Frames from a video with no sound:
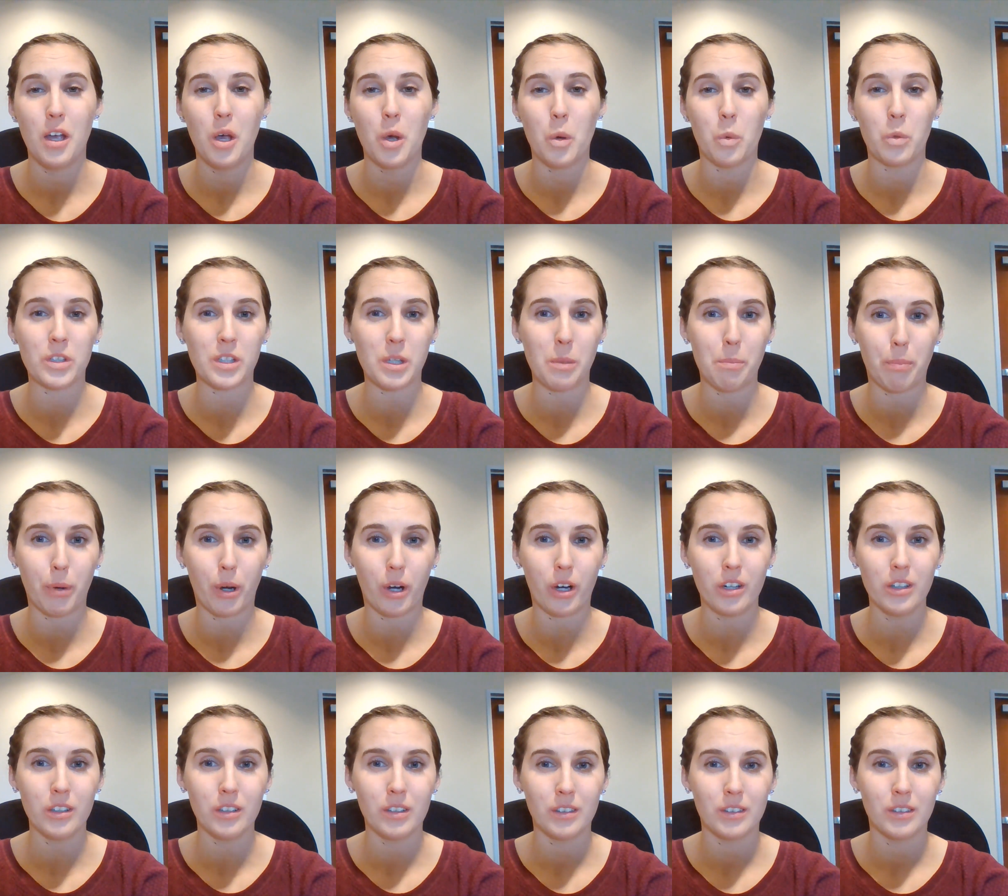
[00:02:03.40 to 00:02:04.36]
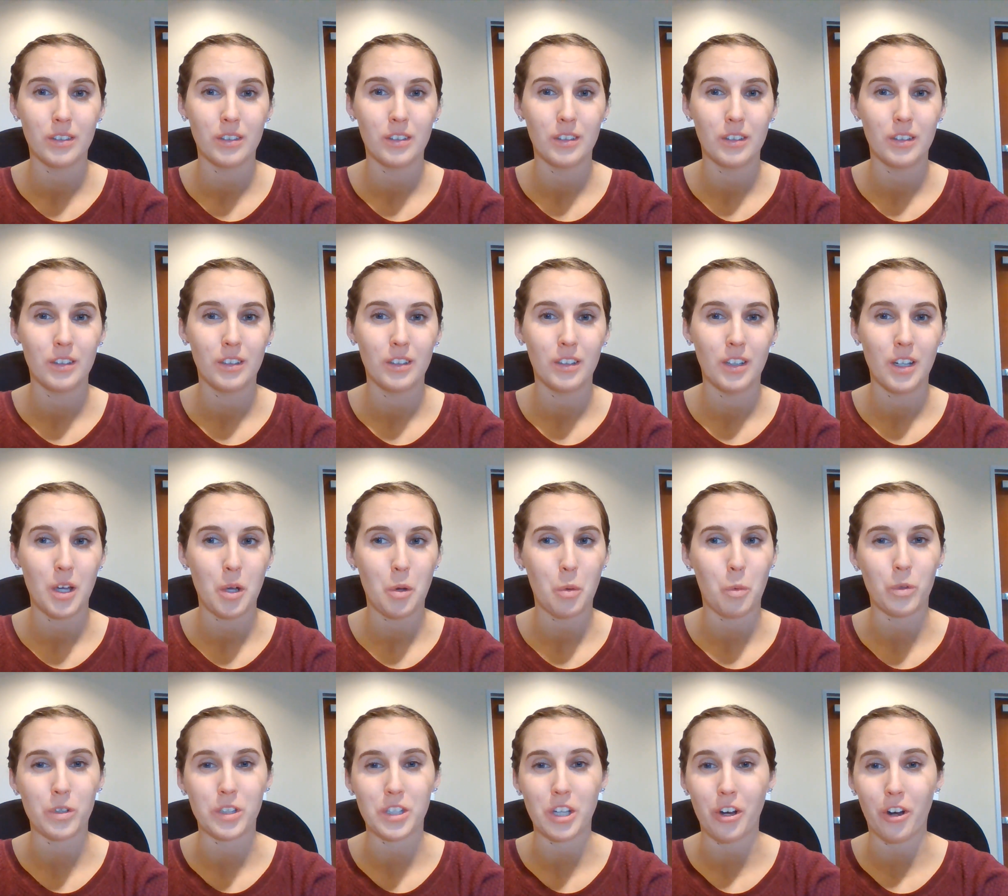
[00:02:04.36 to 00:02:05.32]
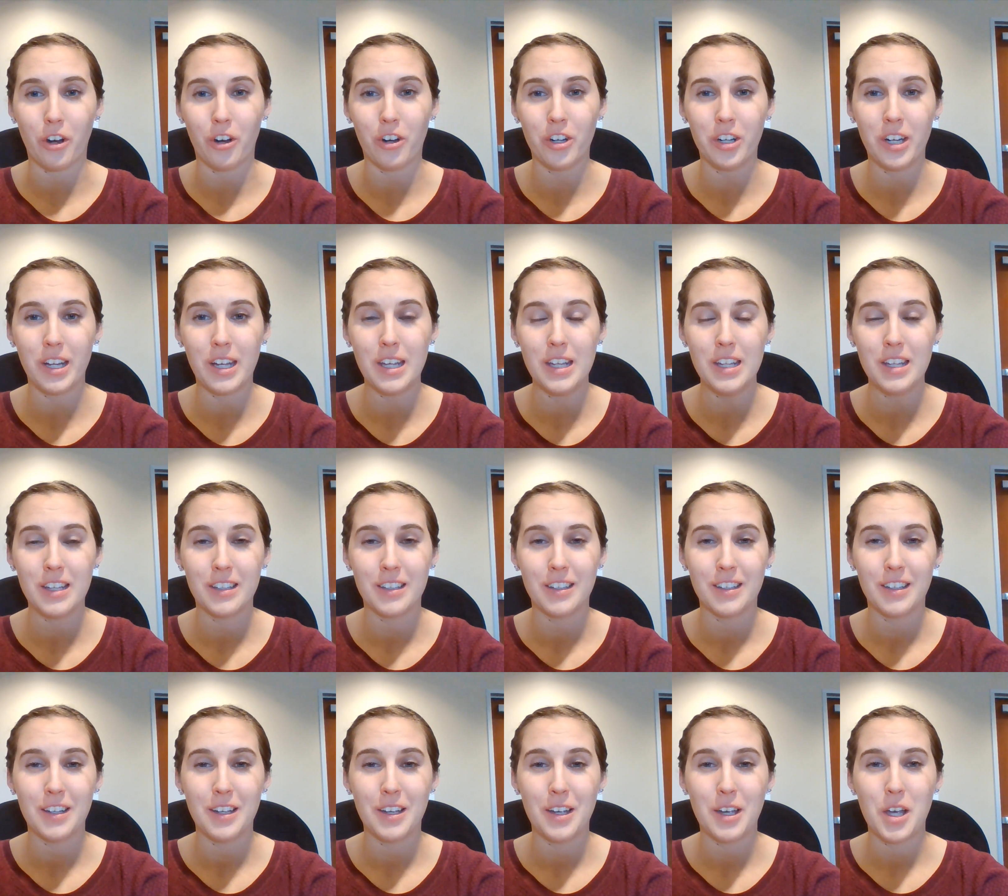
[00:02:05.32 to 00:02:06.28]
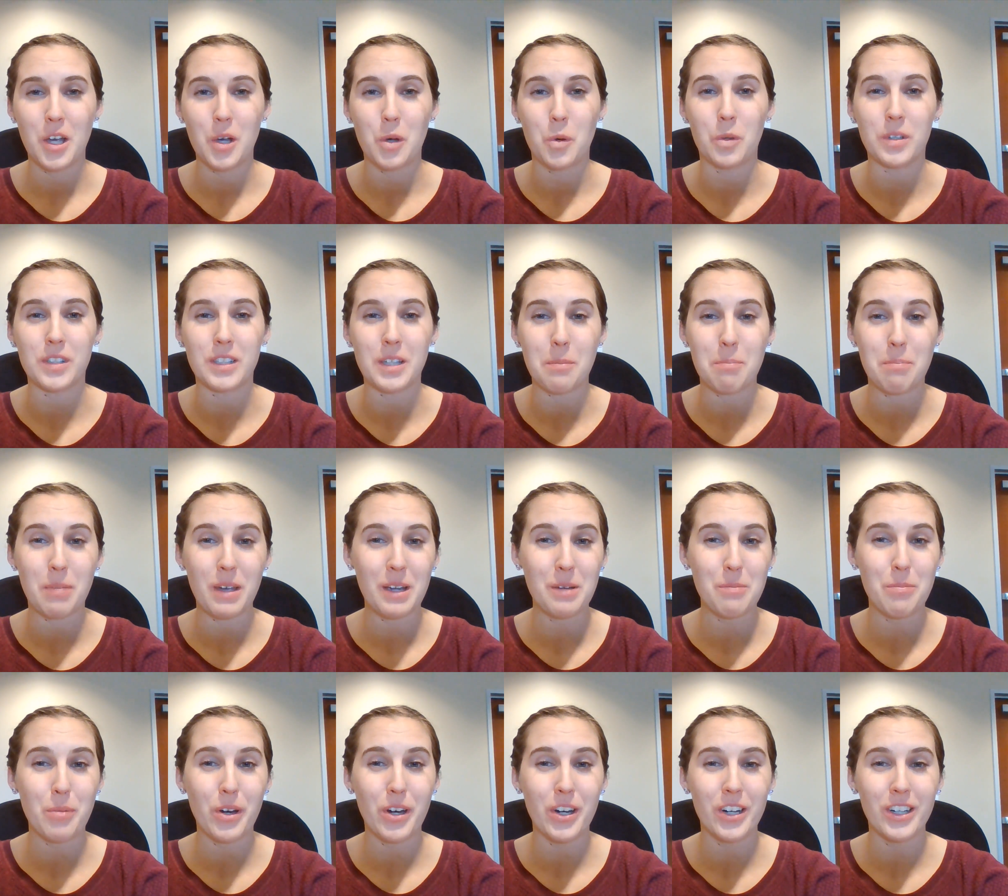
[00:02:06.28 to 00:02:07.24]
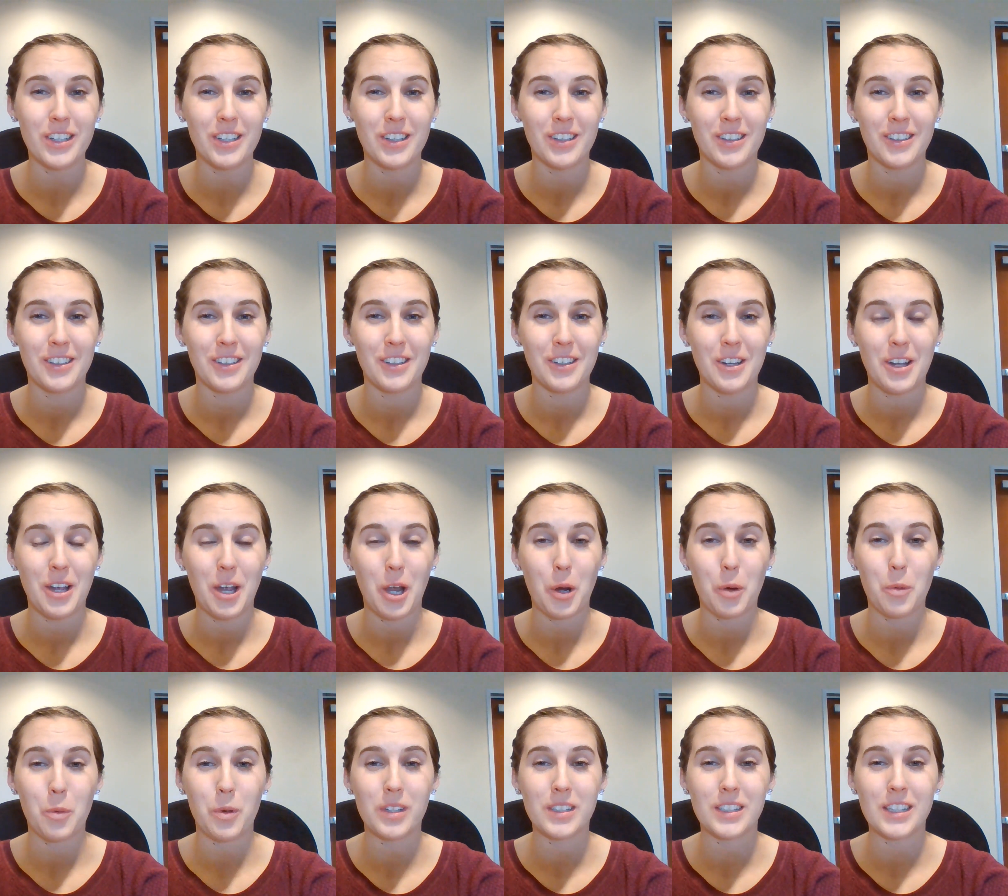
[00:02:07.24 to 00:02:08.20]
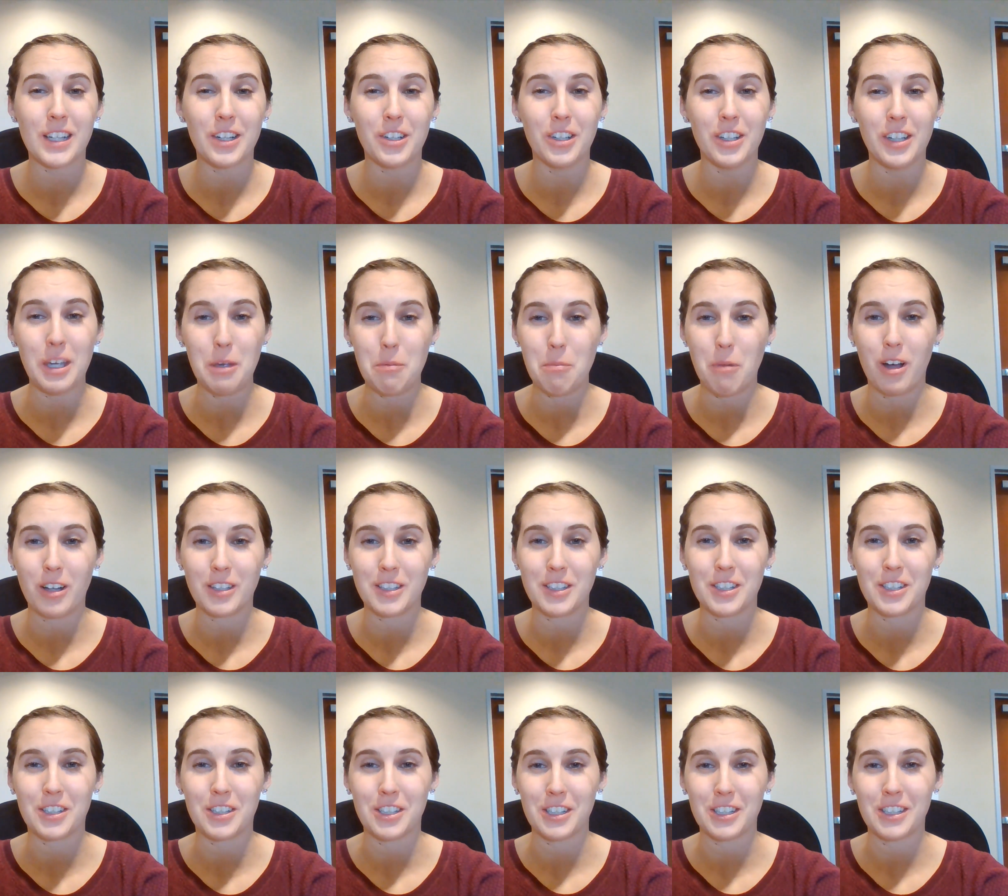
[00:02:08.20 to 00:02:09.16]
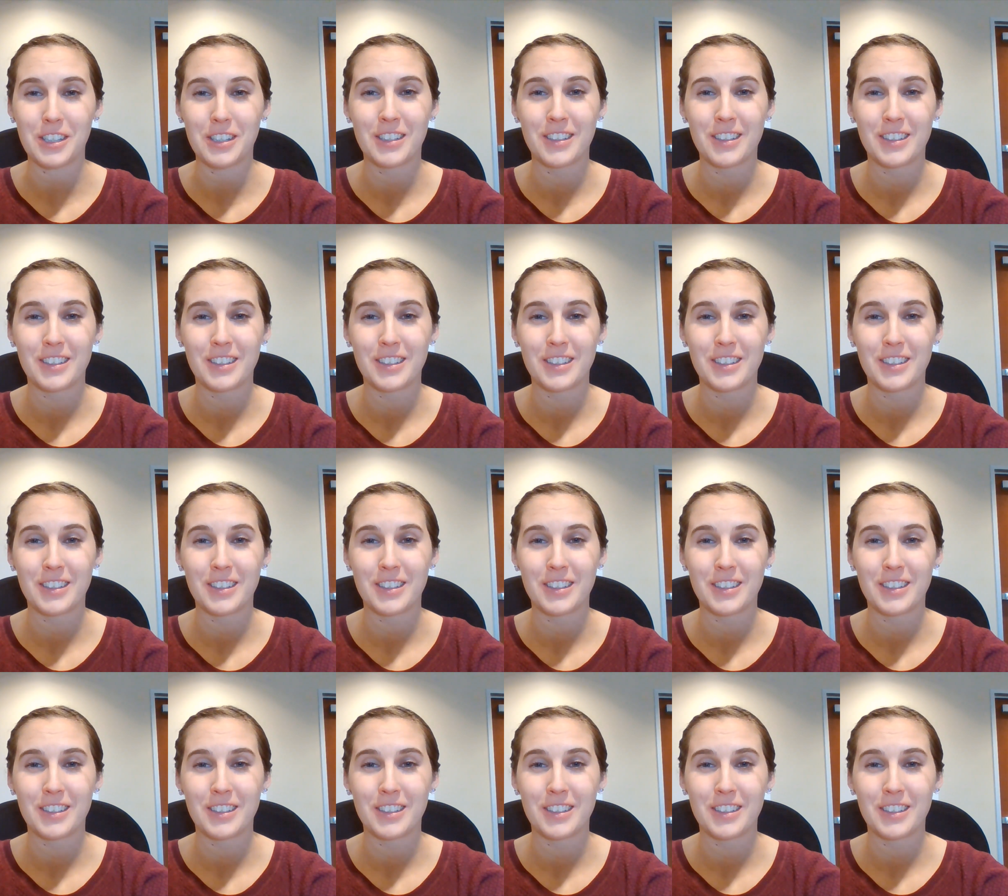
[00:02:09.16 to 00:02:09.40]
Was it Bert? Was it Ernie? Was it Big Bird? Or was it Cookie Monster?